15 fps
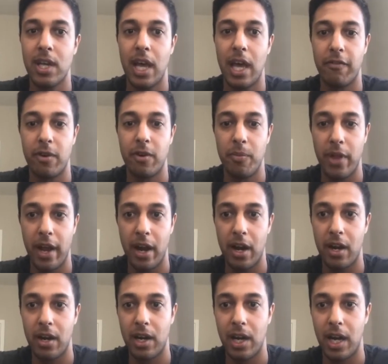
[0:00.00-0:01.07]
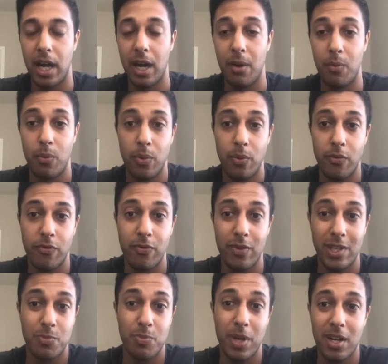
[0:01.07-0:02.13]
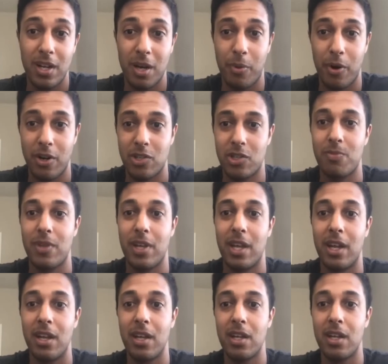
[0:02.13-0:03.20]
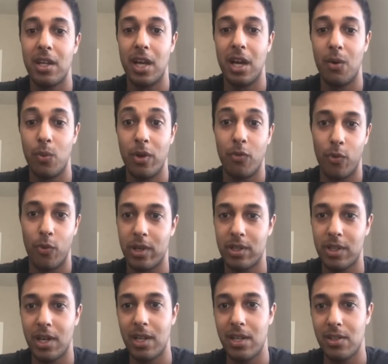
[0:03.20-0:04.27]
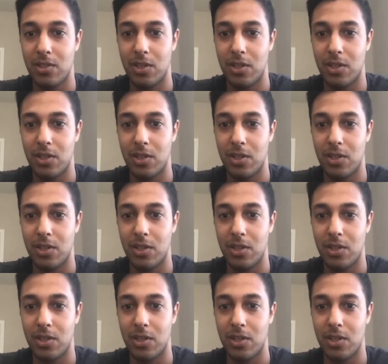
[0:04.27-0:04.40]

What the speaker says: And from there, it's been a partnership that we've worked on.